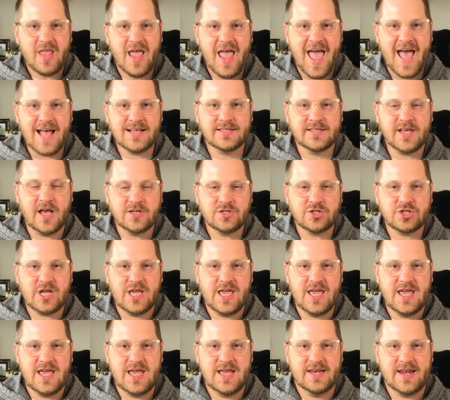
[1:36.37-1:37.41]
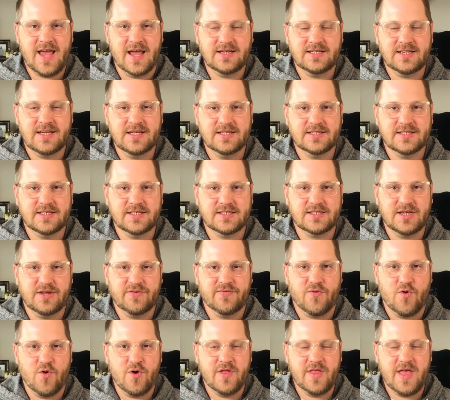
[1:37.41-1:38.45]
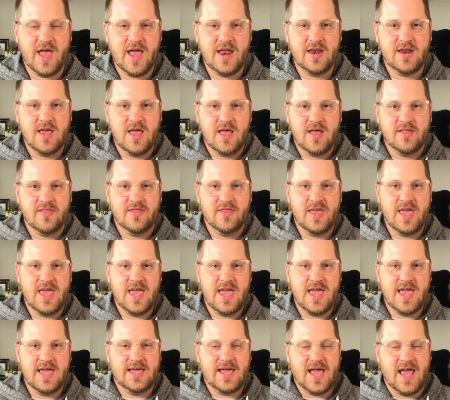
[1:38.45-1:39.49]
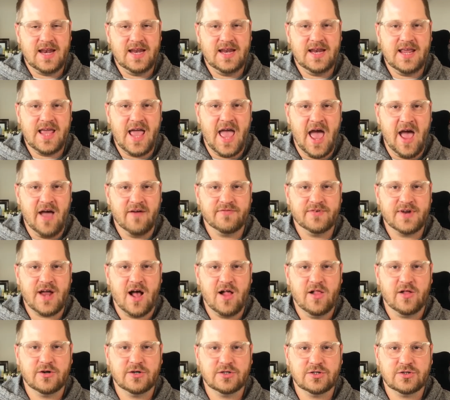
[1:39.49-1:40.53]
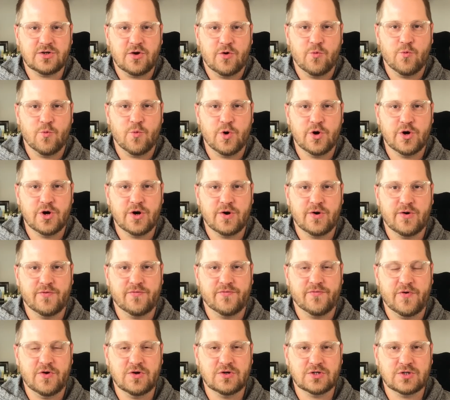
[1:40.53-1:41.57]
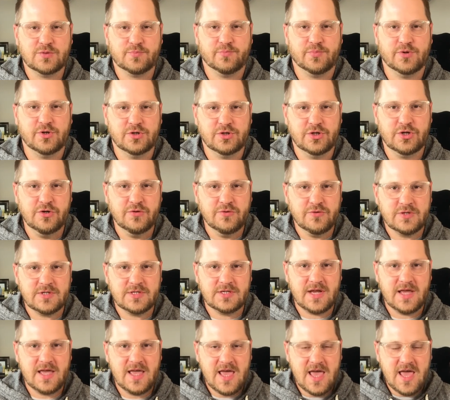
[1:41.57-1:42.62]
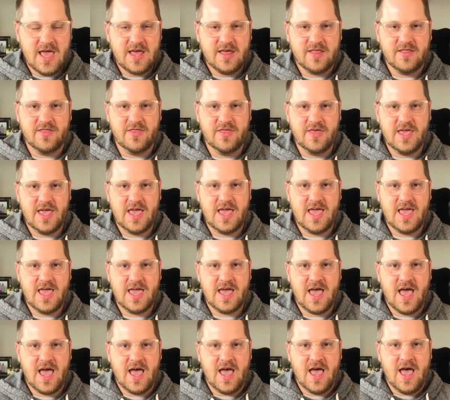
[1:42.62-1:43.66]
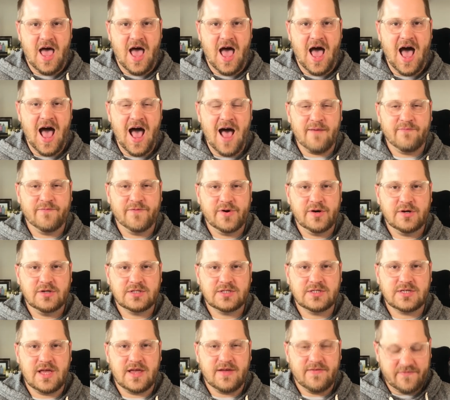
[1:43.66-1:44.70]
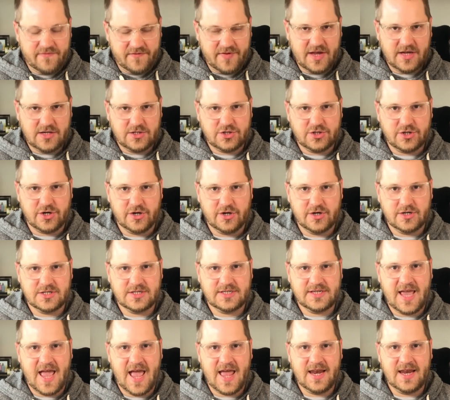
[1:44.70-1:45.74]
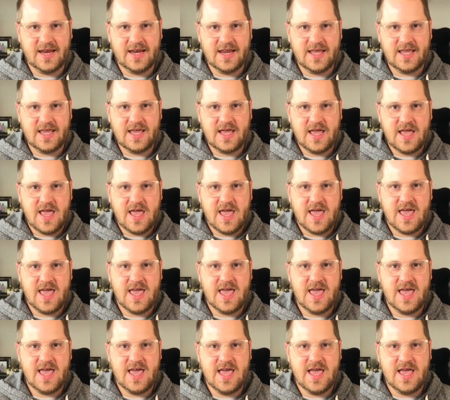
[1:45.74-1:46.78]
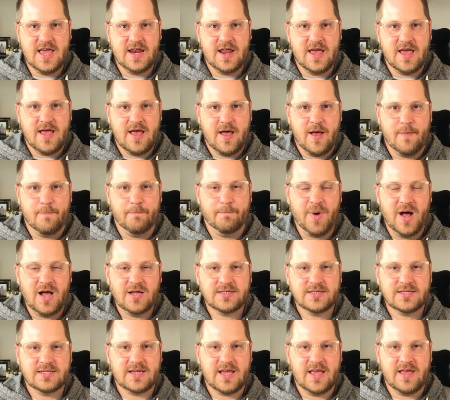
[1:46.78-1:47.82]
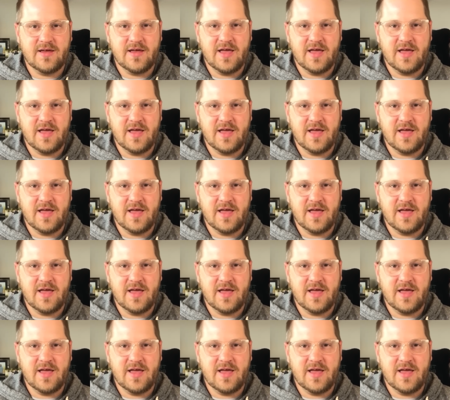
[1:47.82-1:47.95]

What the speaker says: As such, in 1964 then, the Kennedy half dollars were first produced. The obverse features Kennedy in bust